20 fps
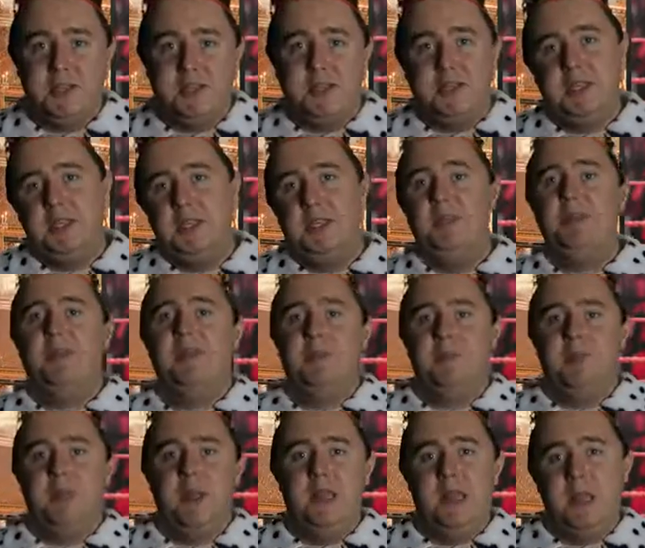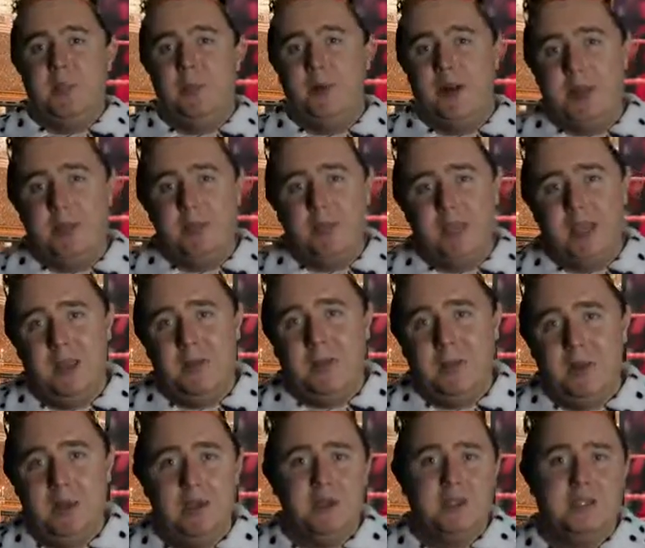since they used to be in the primetime
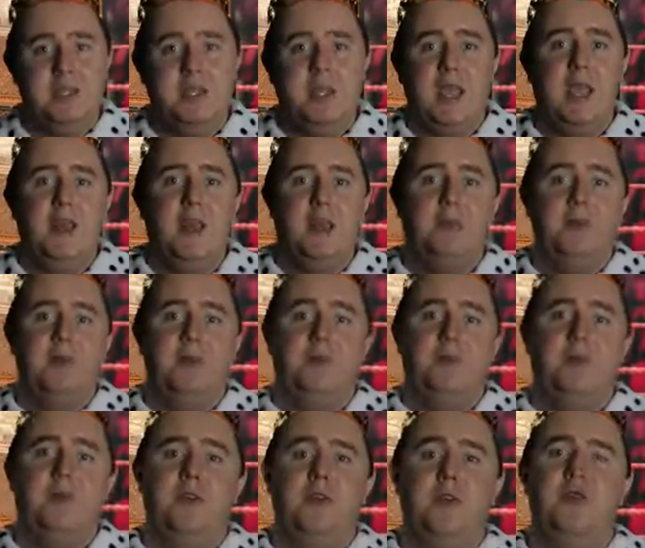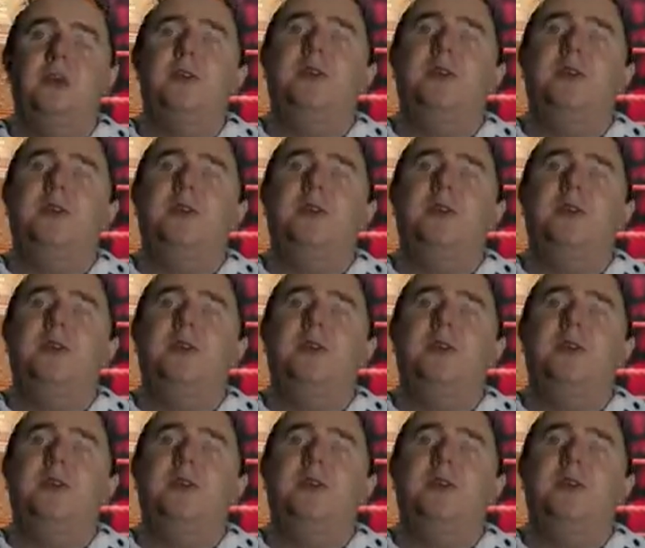players together, but for the